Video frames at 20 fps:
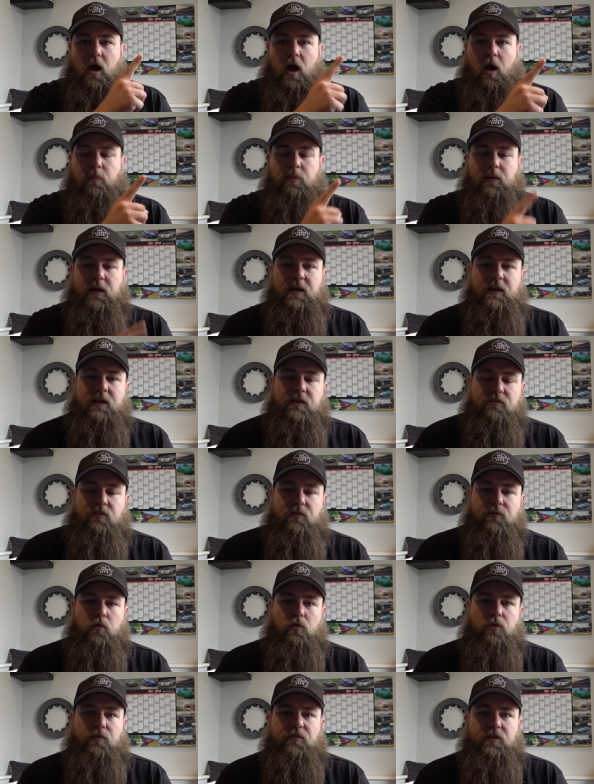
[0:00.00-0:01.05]
a playlist
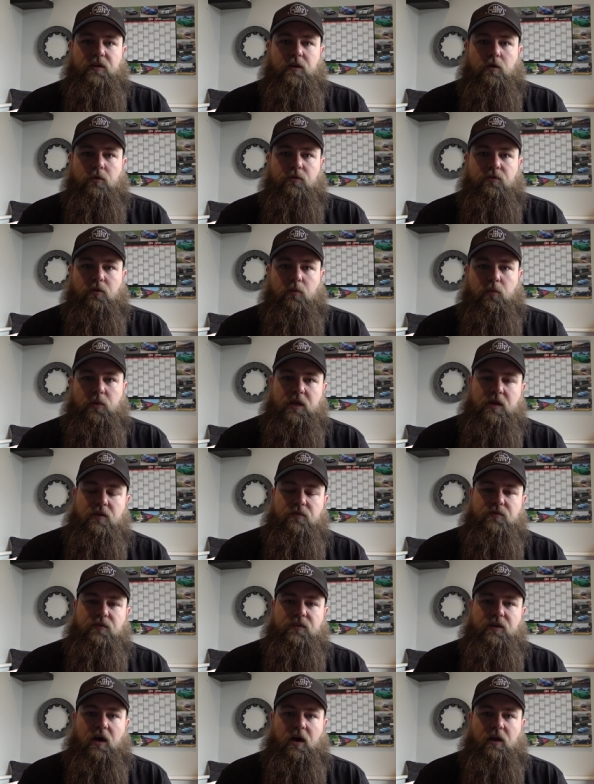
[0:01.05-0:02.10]
of all the videos that we
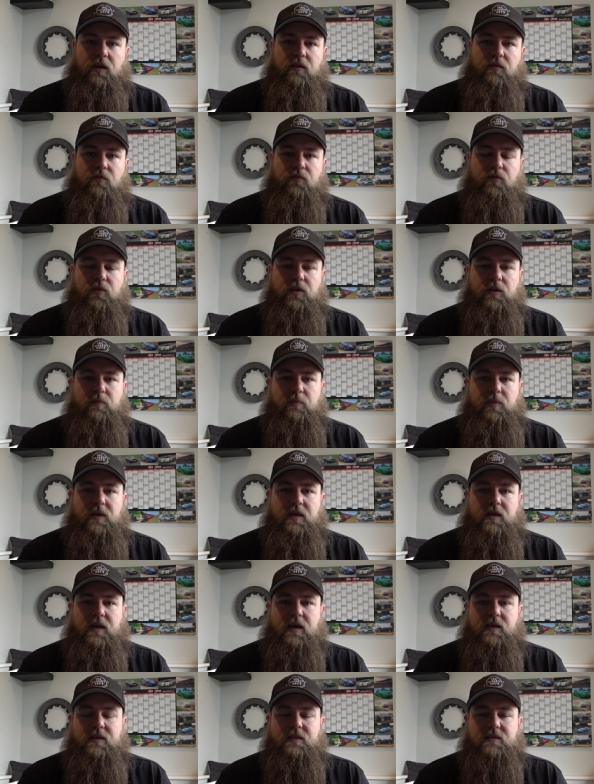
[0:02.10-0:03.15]
have done for the
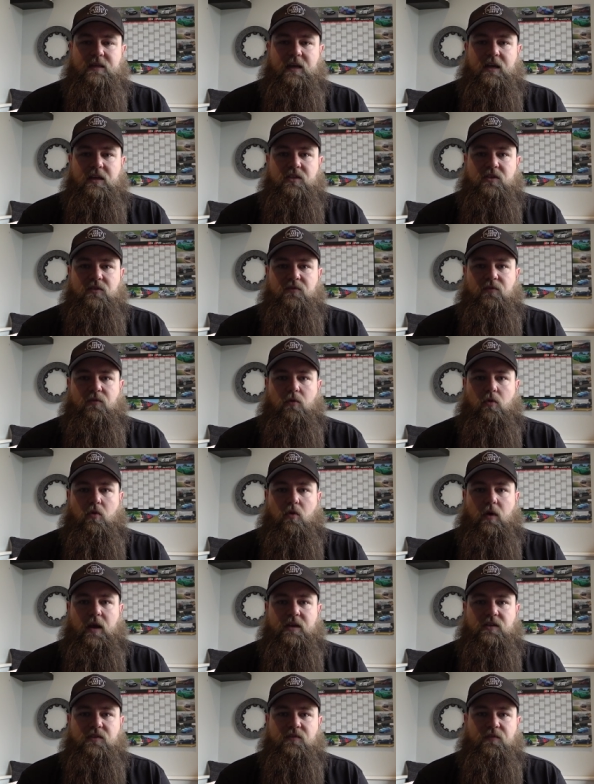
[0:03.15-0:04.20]
B8,
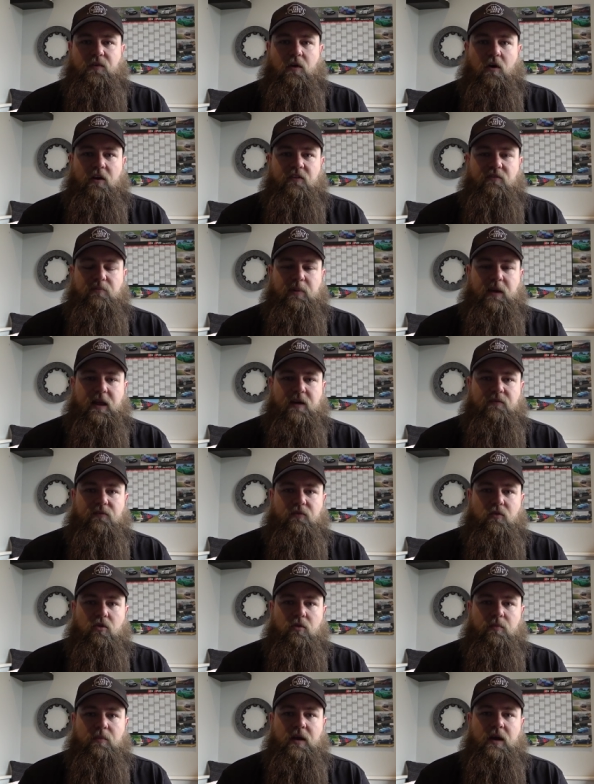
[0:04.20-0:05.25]
S4, S5
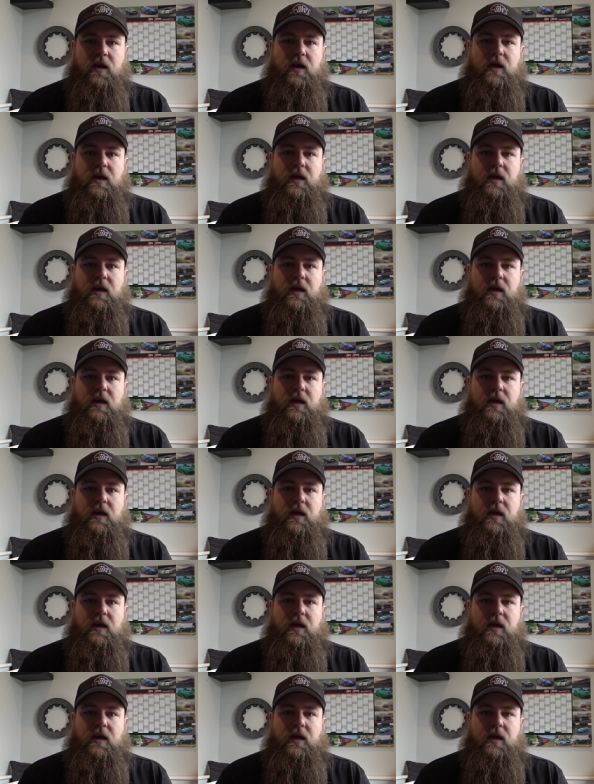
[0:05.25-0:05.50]
platform,